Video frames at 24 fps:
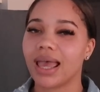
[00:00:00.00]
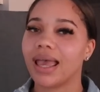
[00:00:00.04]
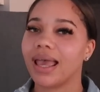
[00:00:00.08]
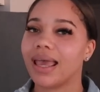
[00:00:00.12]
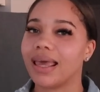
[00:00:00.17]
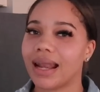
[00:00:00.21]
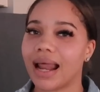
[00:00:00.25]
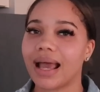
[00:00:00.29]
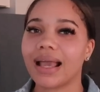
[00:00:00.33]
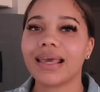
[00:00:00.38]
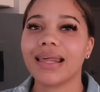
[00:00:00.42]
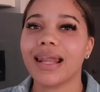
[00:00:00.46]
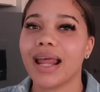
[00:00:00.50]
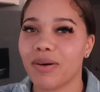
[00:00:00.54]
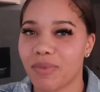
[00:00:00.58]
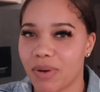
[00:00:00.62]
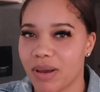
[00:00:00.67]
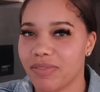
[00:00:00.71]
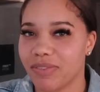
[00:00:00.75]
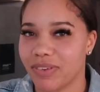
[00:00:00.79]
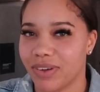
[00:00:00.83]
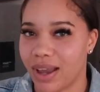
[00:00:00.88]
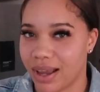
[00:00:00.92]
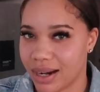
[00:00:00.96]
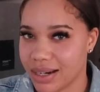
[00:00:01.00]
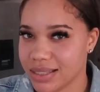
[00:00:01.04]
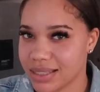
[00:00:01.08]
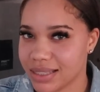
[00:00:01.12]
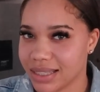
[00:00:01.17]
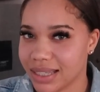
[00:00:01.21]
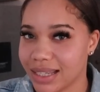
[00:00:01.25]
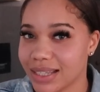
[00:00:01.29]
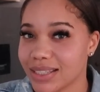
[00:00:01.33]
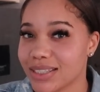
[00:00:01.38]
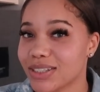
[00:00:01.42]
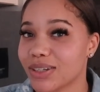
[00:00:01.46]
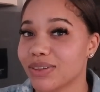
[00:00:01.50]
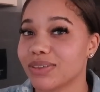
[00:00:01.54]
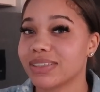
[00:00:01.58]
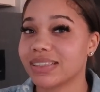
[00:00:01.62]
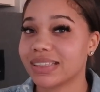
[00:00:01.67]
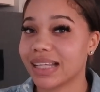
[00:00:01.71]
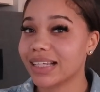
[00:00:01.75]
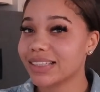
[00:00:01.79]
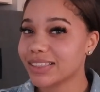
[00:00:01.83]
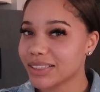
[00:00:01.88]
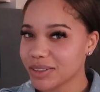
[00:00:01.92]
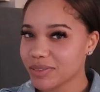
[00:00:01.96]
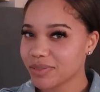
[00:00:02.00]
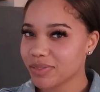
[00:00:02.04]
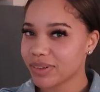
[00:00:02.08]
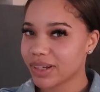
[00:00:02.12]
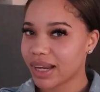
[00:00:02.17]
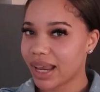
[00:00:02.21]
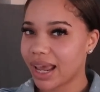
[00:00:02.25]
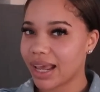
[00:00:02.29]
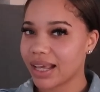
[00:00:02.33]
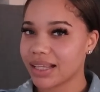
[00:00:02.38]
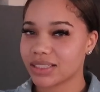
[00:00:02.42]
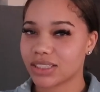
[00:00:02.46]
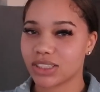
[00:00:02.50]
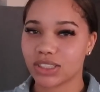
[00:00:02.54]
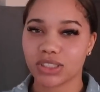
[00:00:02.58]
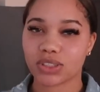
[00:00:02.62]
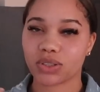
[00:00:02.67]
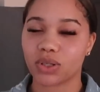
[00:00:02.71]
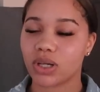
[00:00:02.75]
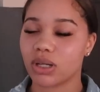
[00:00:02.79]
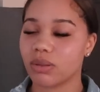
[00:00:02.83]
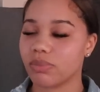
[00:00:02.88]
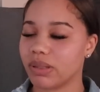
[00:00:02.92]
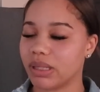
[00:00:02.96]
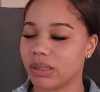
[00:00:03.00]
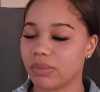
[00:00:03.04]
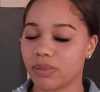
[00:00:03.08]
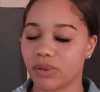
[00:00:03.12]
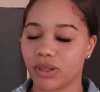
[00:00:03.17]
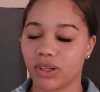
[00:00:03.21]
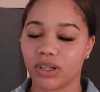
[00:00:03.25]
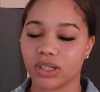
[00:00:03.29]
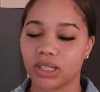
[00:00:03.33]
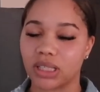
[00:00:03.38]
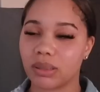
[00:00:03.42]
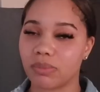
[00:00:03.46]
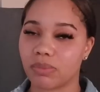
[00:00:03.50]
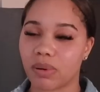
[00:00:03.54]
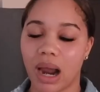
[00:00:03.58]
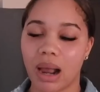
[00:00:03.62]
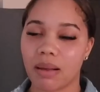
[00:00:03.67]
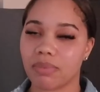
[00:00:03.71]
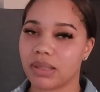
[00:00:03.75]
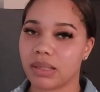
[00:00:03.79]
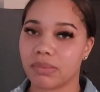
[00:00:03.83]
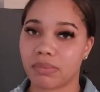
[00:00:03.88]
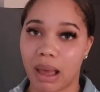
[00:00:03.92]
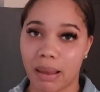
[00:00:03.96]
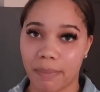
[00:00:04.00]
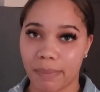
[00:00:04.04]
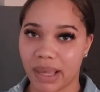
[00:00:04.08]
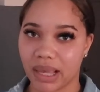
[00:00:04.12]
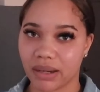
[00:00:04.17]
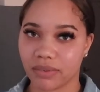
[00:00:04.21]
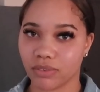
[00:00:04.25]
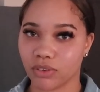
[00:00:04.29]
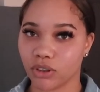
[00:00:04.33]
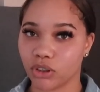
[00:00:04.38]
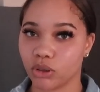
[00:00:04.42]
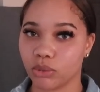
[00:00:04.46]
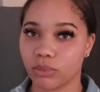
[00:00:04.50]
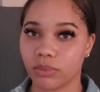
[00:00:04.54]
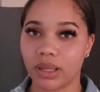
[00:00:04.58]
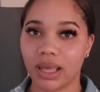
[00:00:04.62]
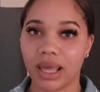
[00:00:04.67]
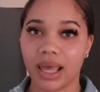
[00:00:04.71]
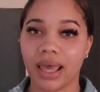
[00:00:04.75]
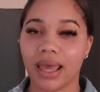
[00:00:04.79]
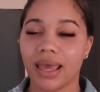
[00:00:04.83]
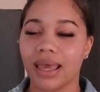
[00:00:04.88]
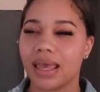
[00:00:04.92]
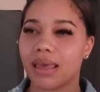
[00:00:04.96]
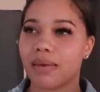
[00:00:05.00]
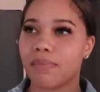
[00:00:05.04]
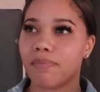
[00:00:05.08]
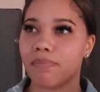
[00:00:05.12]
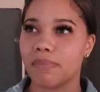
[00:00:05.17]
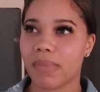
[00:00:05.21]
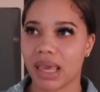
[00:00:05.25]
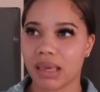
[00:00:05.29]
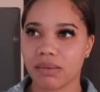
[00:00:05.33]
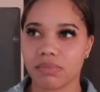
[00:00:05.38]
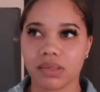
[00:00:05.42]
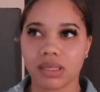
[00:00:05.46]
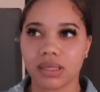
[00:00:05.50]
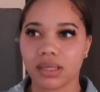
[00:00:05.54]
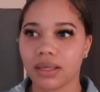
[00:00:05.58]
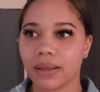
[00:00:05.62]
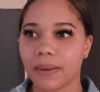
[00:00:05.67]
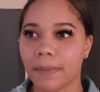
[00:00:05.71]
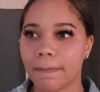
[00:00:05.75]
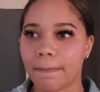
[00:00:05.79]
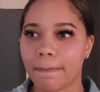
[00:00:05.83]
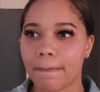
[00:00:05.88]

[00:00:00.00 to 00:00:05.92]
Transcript: and i cannot wait for y'all to see it so stay tuned for that it's just going to be purely probably my bedroom and maybe